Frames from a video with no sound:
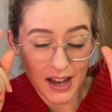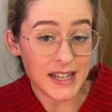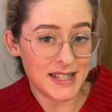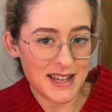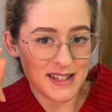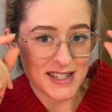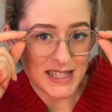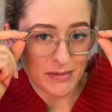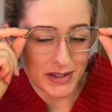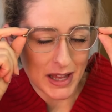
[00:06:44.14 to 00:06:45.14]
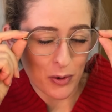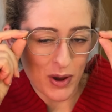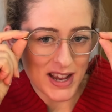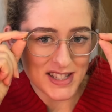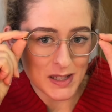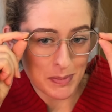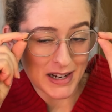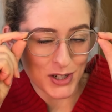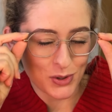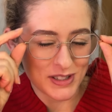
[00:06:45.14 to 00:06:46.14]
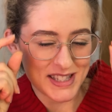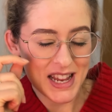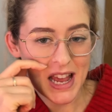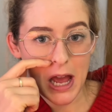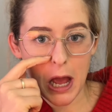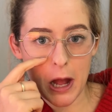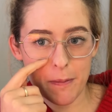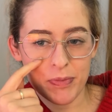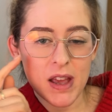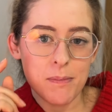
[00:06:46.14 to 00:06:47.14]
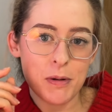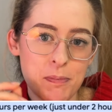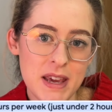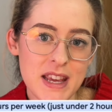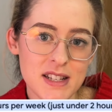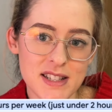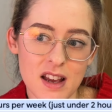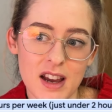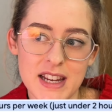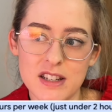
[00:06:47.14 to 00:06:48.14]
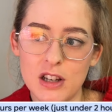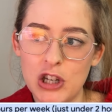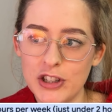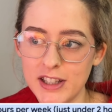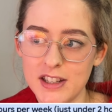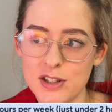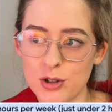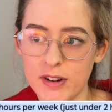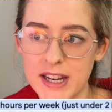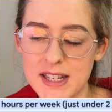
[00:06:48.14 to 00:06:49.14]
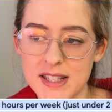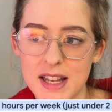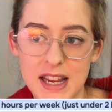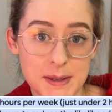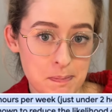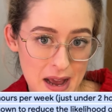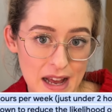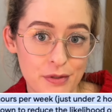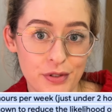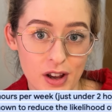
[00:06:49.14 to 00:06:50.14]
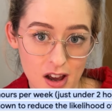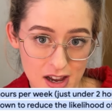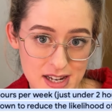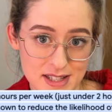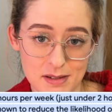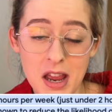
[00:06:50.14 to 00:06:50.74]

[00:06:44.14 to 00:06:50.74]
I say this as someone that wears spectacles, um, but being inside looking at screens is bad for eyes.